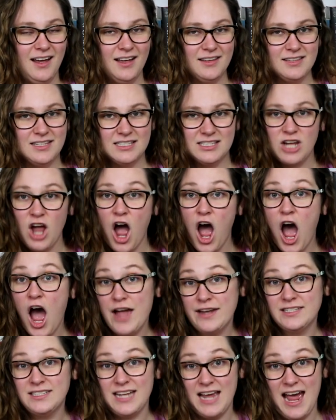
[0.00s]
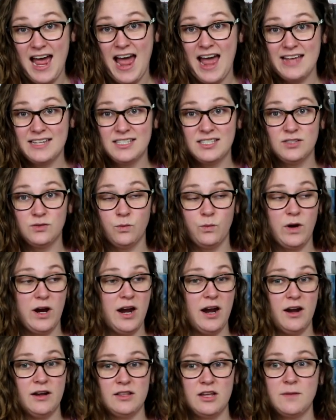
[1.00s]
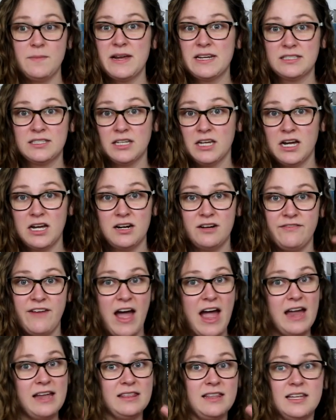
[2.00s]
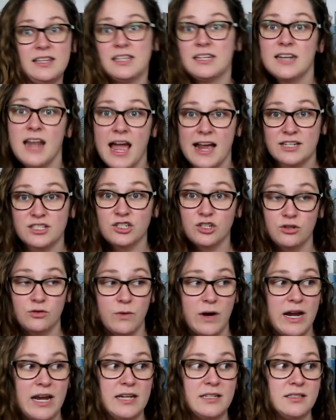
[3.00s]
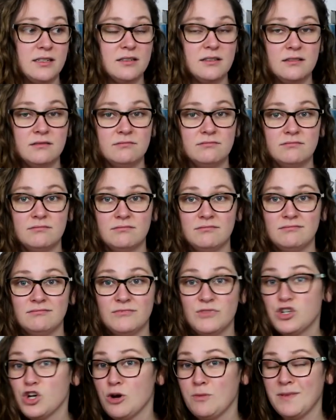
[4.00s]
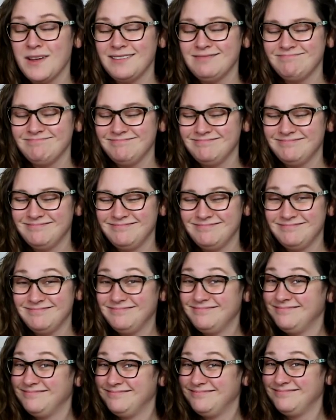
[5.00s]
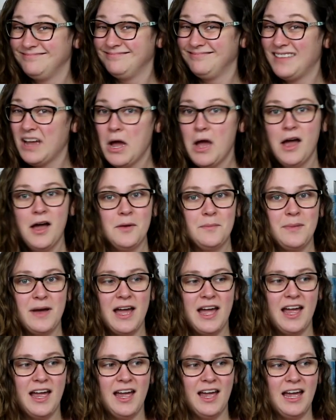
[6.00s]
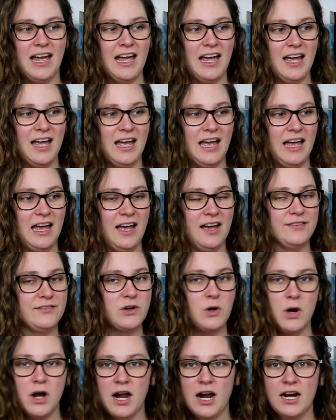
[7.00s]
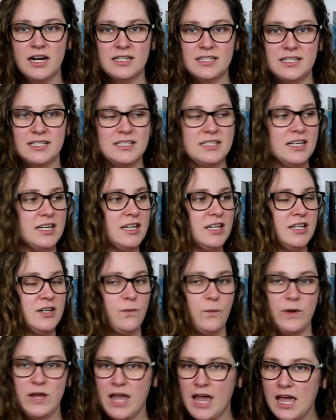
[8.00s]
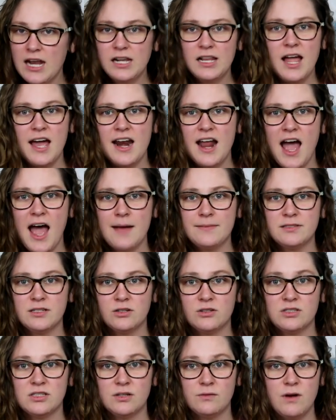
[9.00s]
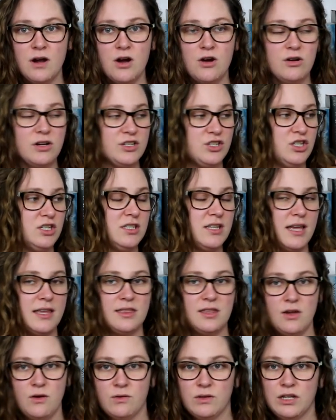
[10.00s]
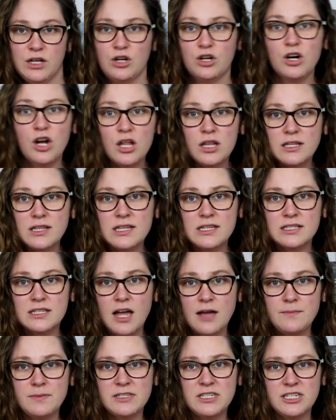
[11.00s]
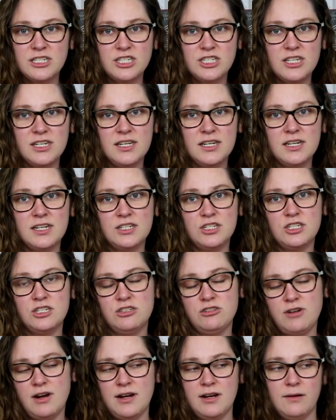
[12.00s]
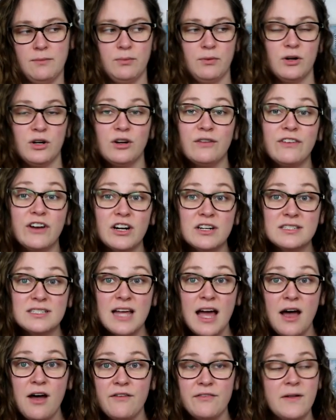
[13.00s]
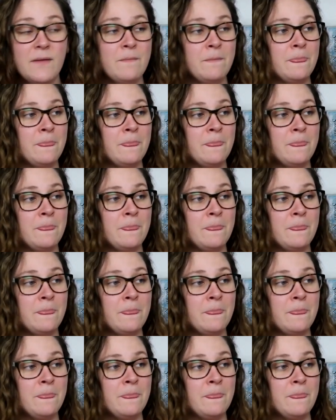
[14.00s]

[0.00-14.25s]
this contest where they're basically going to find like the next great showman. But of course, we hit a lot of obstacles in the road because she's like the only girl in this competition and she's trying to prove herself.